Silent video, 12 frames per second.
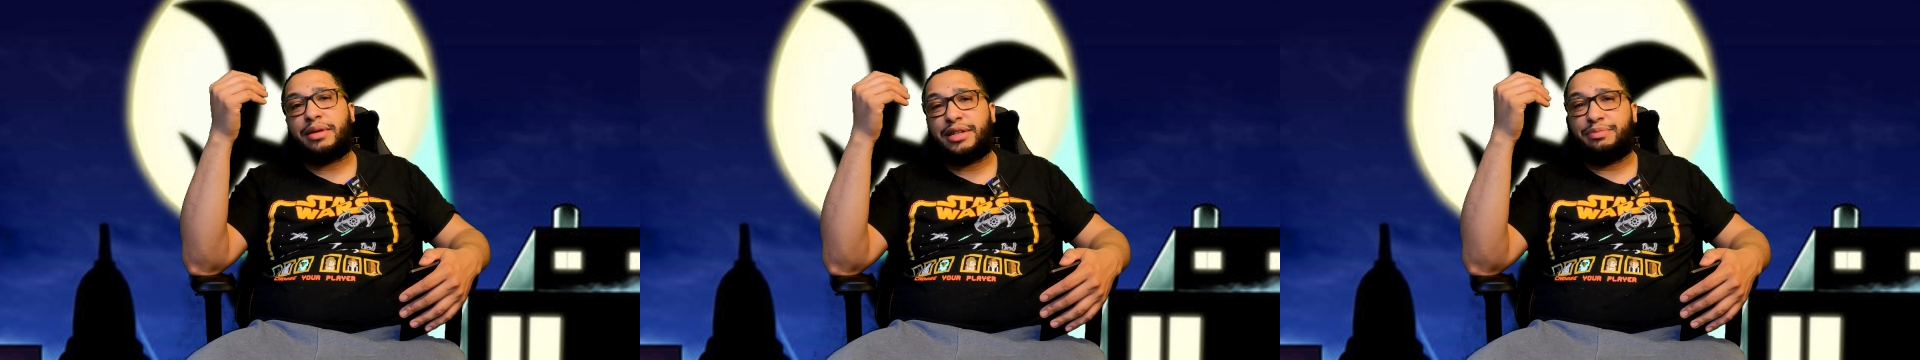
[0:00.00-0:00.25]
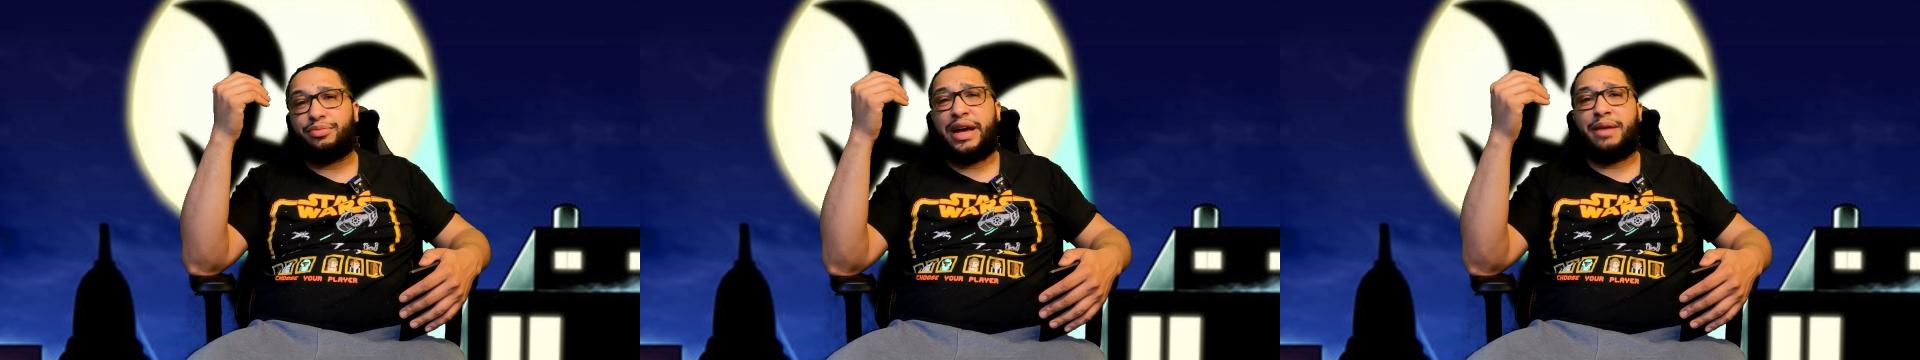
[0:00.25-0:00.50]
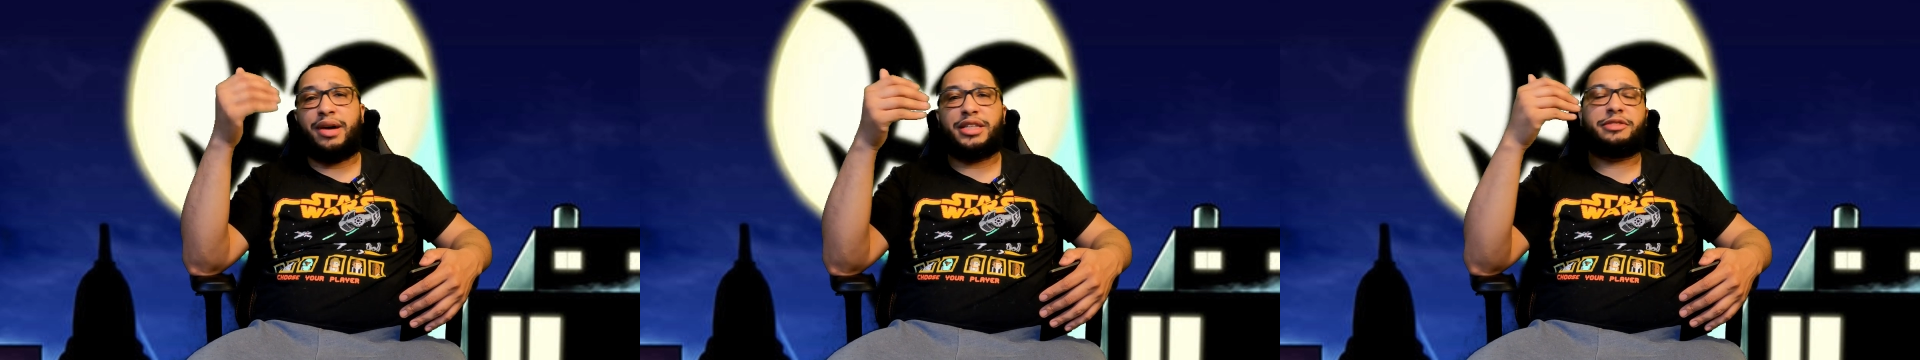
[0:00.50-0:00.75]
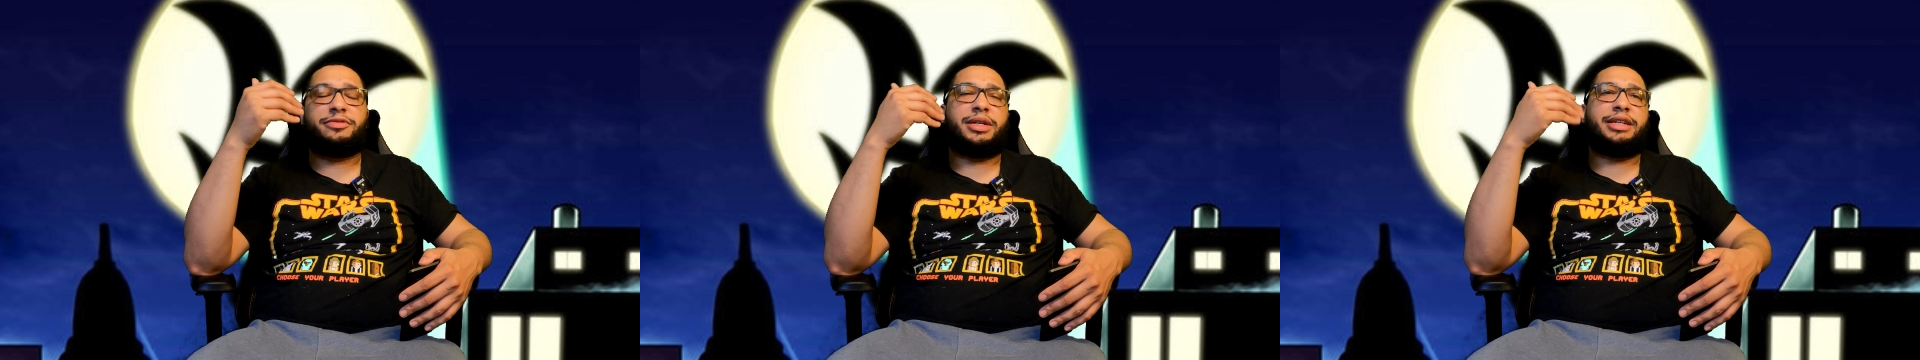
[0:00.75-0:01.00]
spam
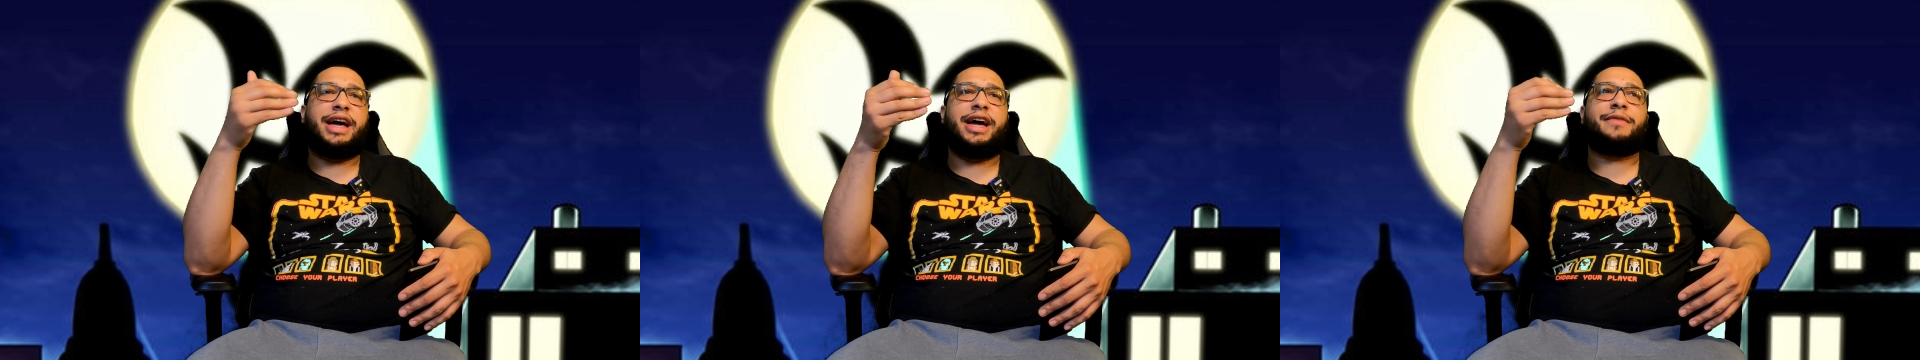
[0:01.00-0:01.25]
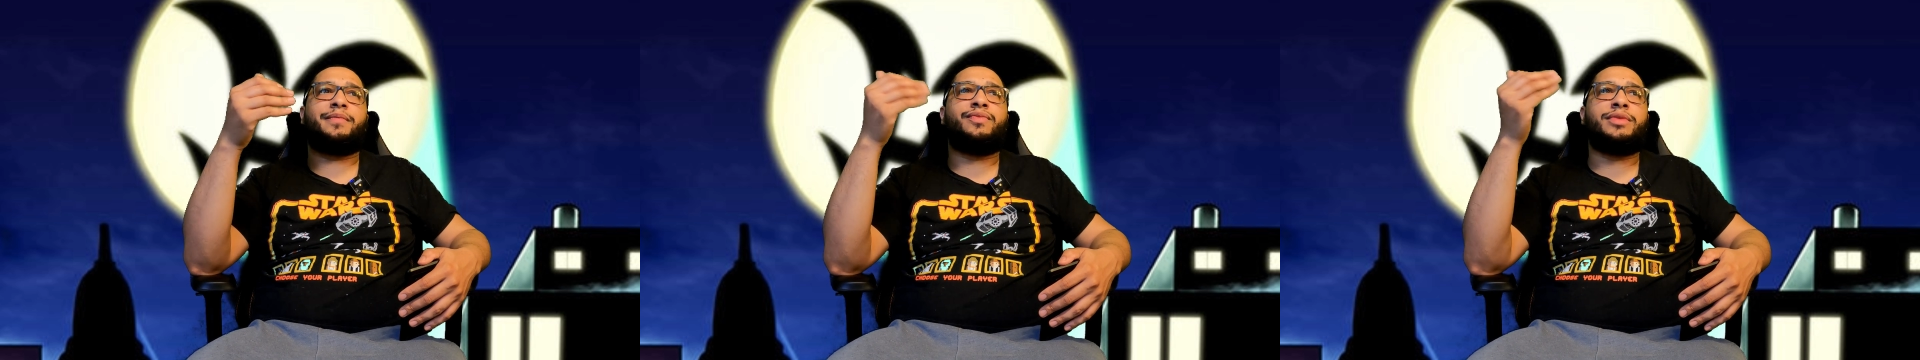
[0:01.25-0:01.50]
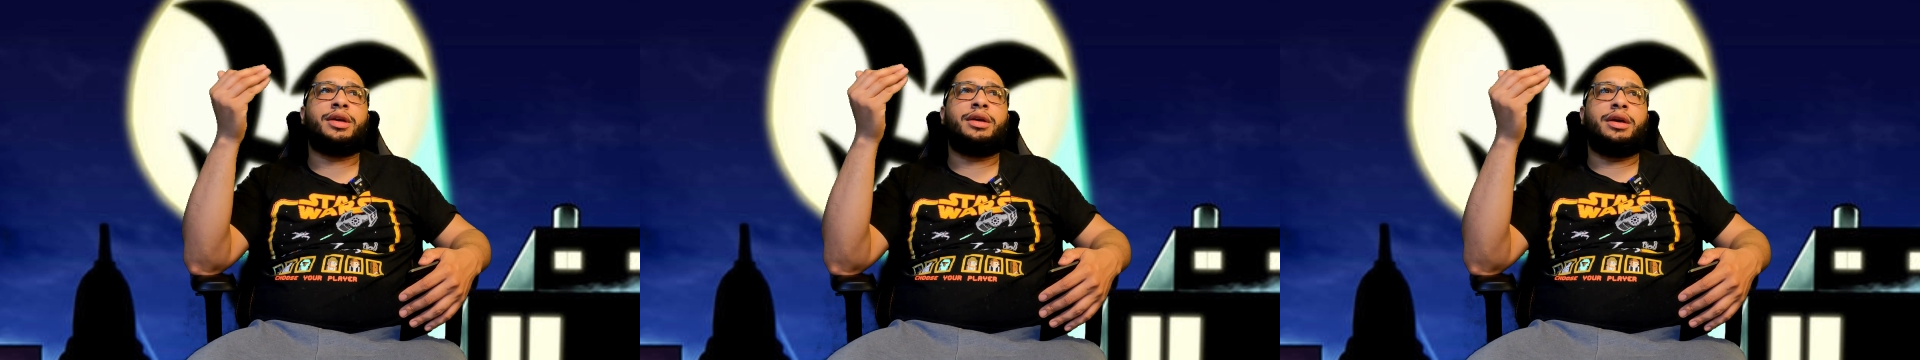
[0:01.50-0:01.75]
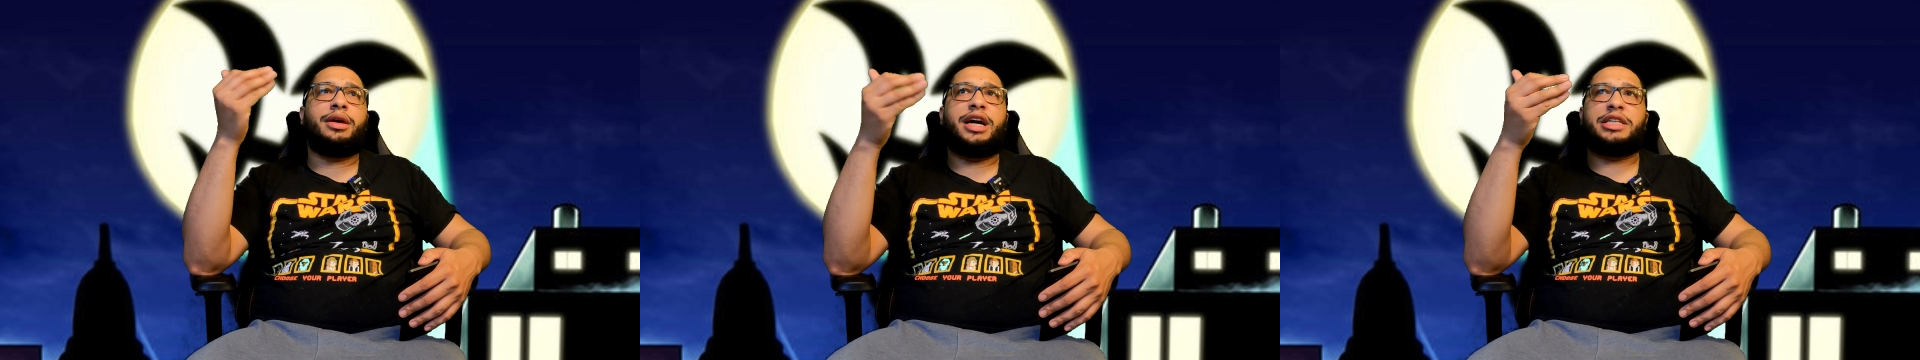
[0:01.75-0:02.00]
monsters from the deck,
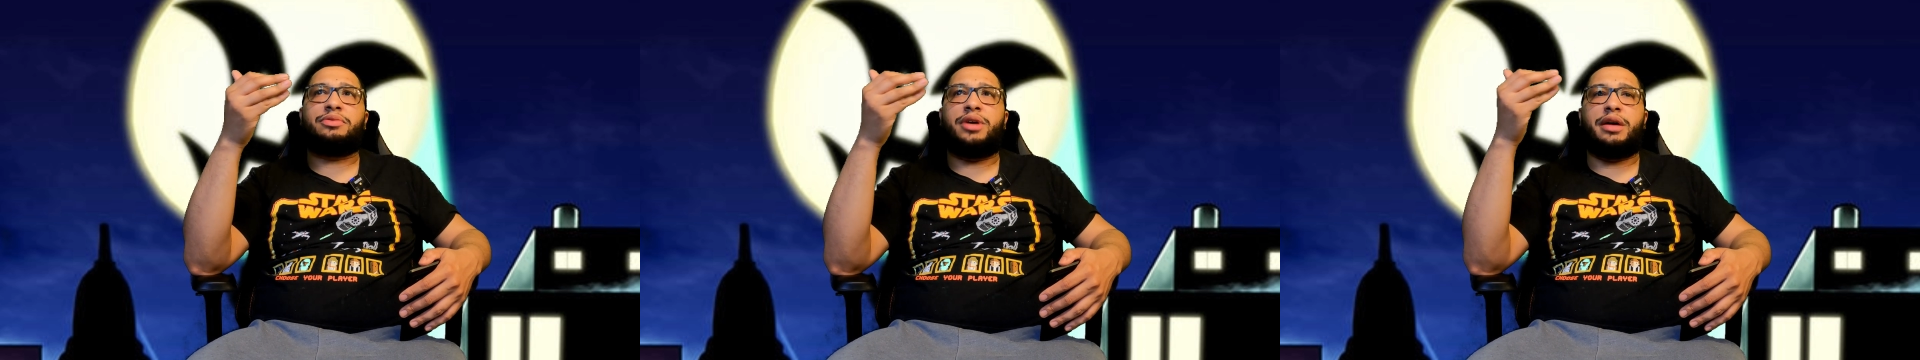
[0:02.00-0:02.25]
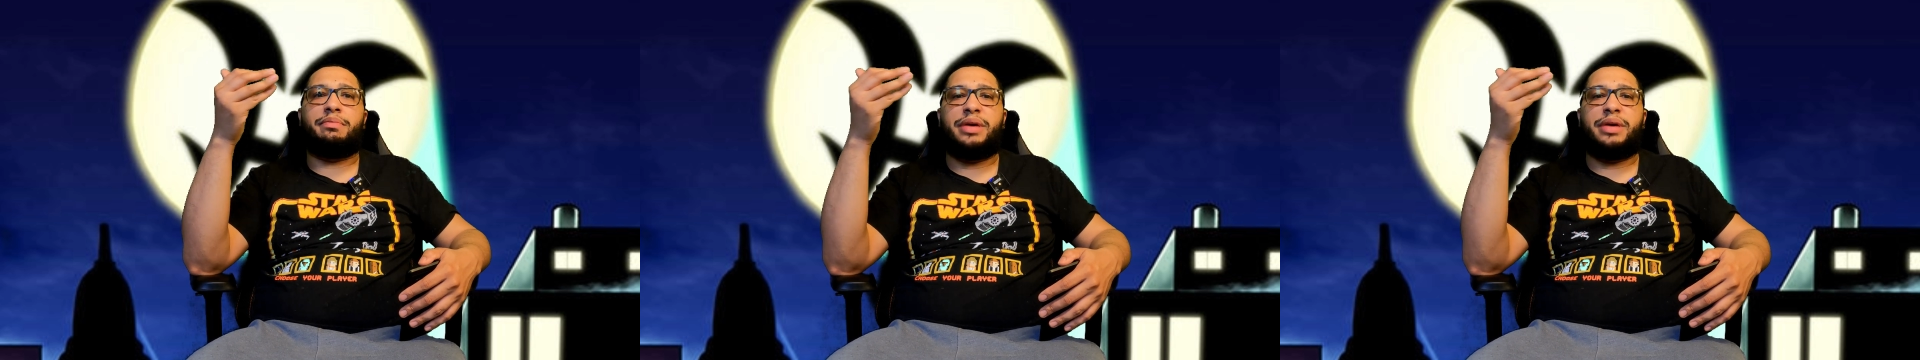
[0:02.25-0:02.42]
guess what?